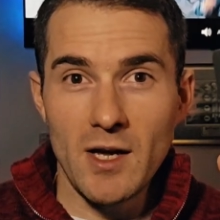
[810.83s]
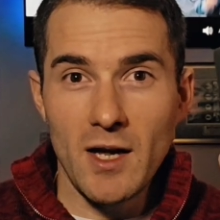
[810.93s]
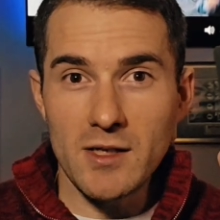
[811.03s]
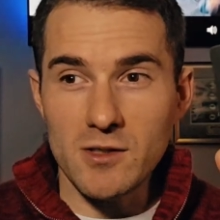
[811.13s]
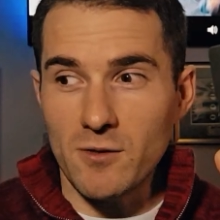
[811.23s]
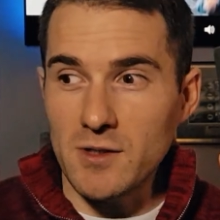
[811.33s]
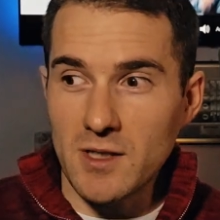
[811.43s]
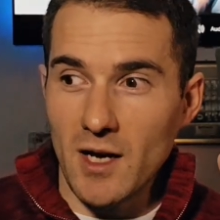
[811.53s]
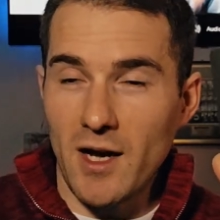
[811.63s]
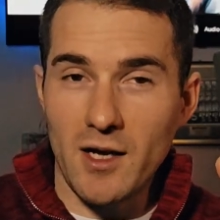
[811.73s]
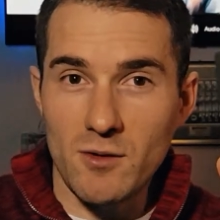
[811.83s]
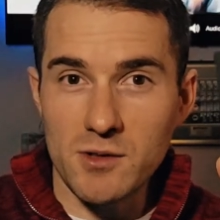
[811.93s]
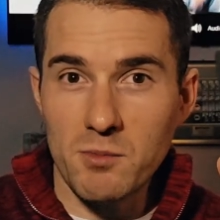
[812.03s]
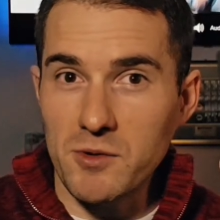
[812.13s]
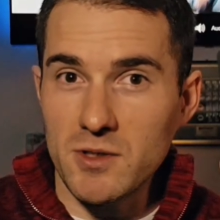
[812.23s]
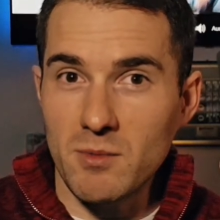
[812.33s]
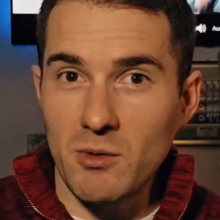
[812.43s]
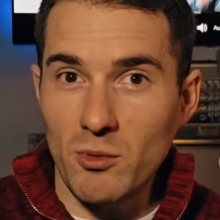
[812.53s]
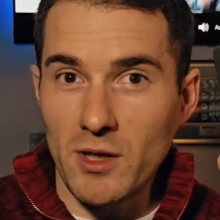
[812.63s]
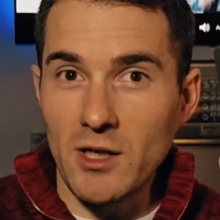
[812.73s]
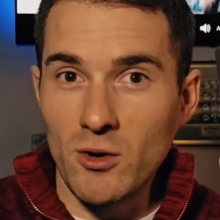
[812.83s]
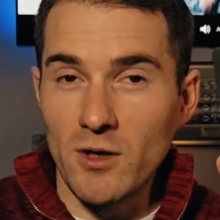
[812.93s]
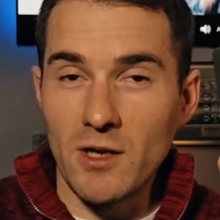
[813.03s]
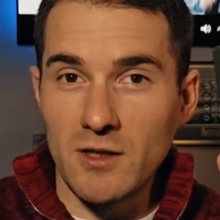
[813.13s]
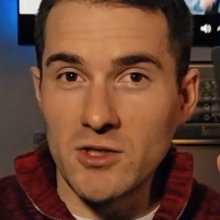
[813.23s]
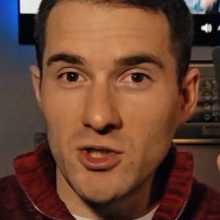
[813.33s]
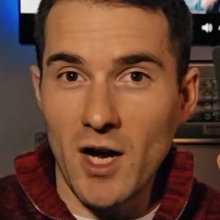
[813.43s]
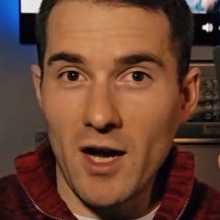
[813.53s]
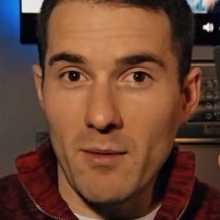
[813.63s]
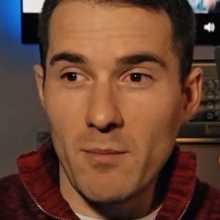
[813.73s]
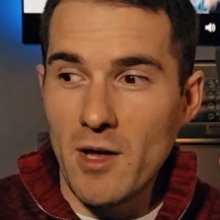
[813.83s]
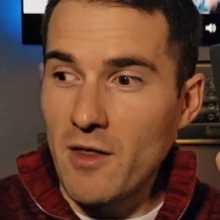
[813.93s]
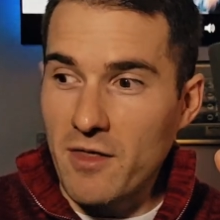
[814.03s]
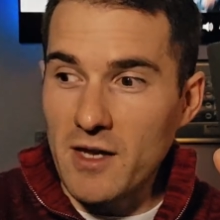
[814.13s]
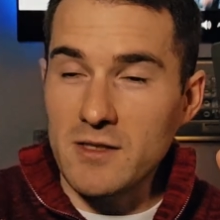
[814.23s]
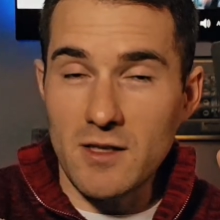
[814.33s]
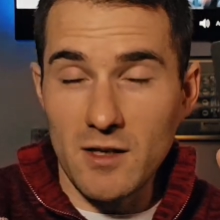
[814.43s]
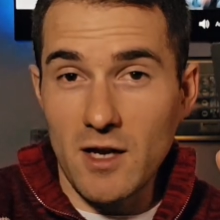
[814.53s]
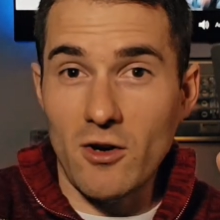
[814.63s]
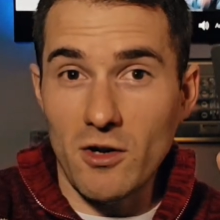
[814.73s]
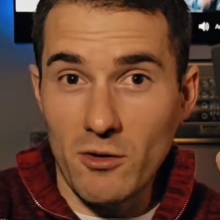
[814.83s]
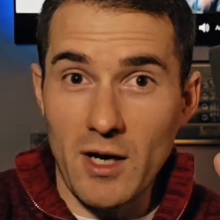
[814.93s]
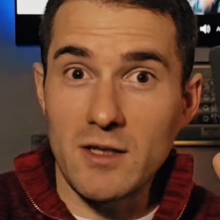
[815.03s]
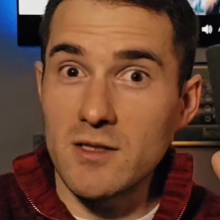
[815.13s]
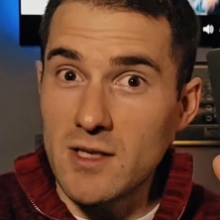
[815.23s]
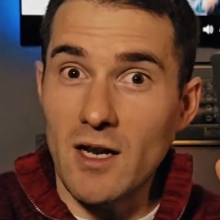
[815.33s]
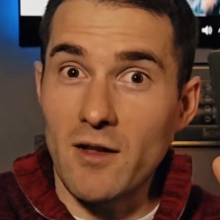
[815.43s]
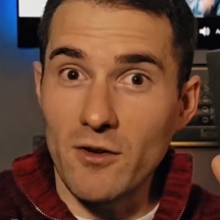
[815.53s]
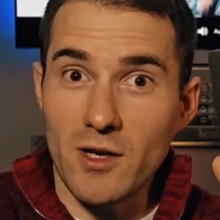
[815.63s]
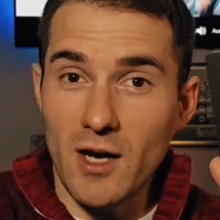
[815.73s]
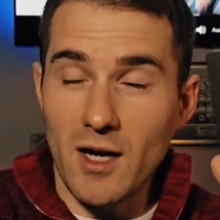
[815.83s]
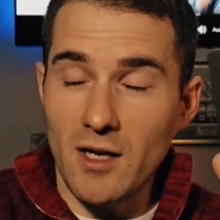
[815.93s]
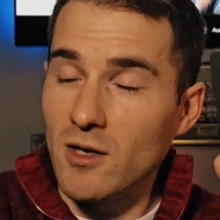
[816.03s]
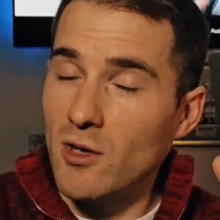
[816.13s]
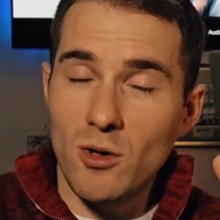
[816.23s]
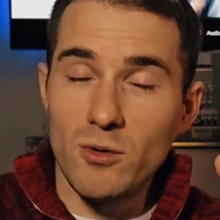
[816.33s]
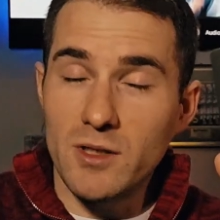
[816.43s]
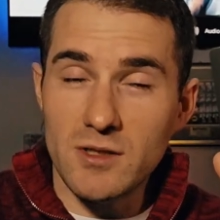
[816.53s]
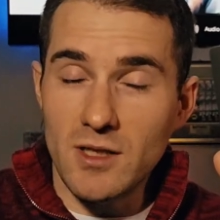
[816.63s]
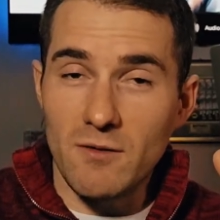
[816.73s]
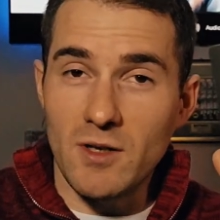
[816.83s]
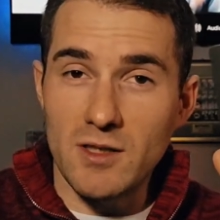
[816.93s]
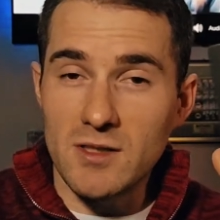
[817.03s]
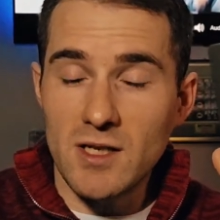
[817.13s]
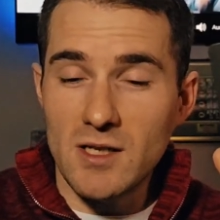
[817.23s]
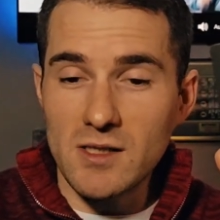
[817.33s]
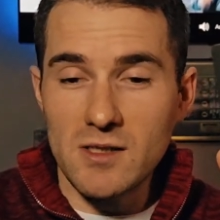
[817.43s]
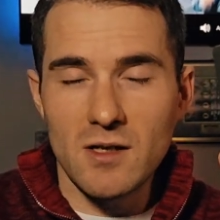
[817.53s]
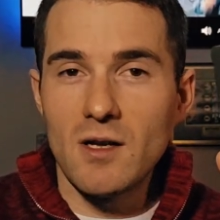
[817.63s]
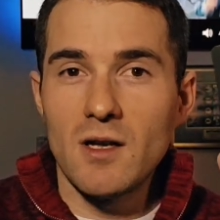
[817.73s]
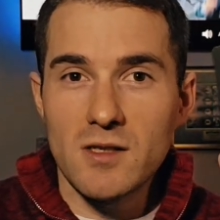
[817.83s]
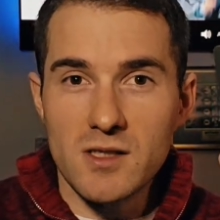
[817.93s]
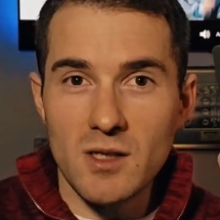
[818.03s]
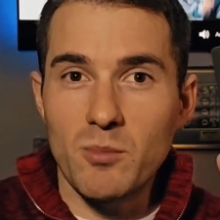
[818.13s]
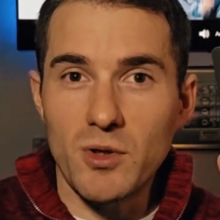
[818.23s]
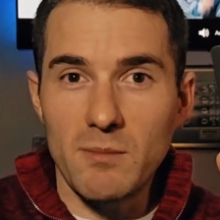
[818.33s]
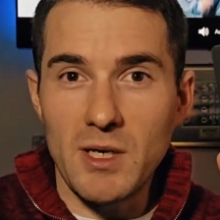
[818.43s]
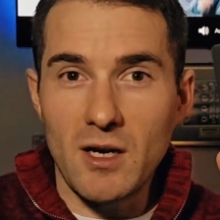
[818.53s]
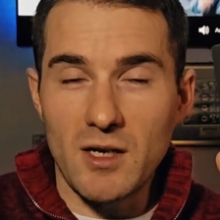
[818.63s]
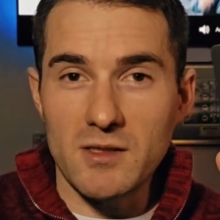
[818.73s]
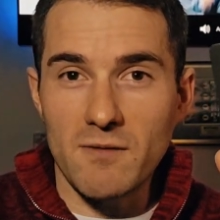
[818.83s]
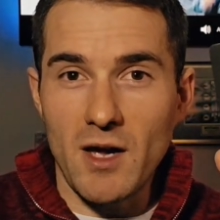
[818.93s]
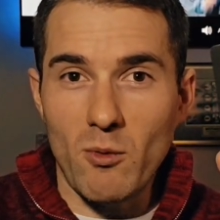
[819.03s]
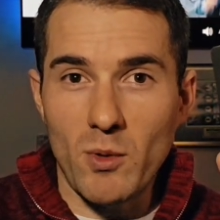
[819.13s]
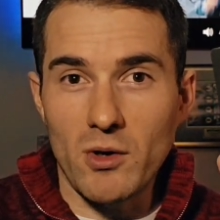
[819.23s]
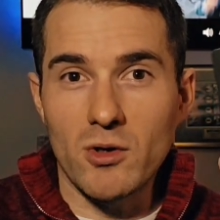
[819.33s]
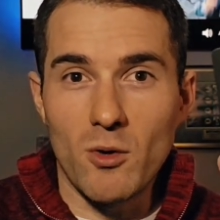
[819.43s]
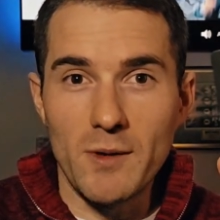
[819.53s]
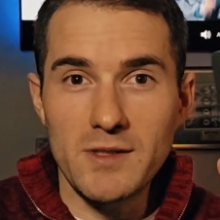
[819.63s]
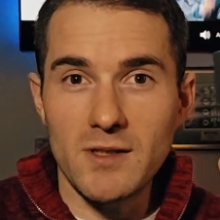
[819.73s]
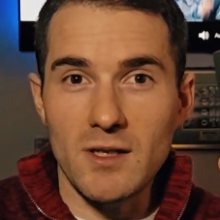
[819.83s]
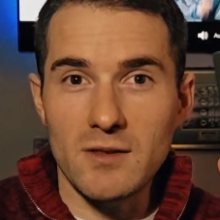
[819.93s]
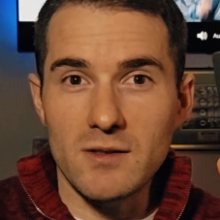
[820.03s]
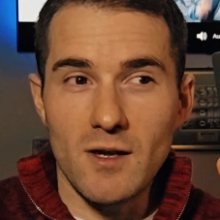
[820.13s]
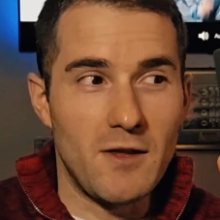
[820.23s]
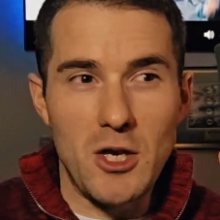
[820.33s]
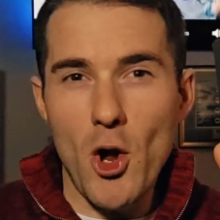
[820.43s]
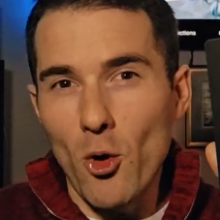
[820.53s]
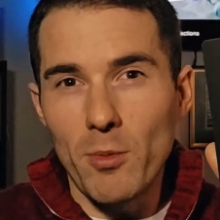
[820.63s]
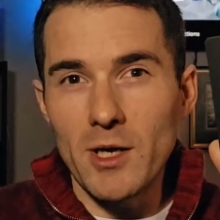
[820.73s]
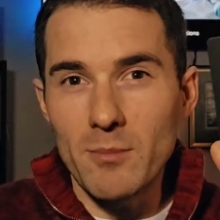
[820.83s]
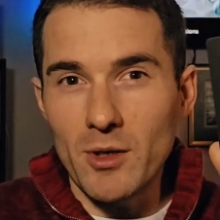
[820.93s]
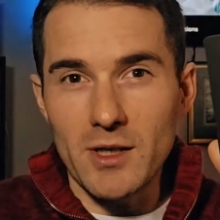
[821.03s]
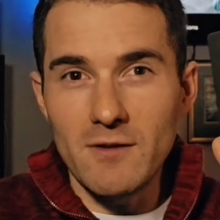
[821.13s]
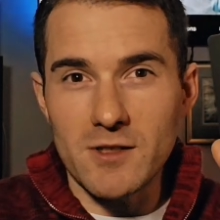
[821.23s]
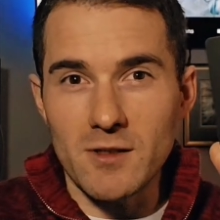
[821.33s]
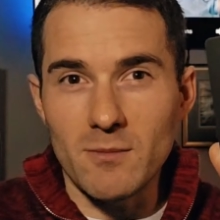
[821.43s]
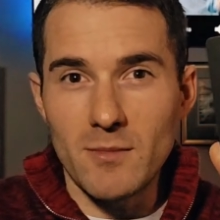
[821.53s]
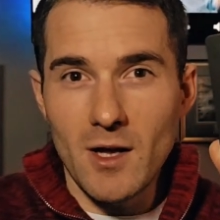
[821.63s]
And so this guy who's supposed to be really good at his job thinks that Cary Grant is that other guy who doesn't even exist simply because of that weird coincidence. And then nobody believes him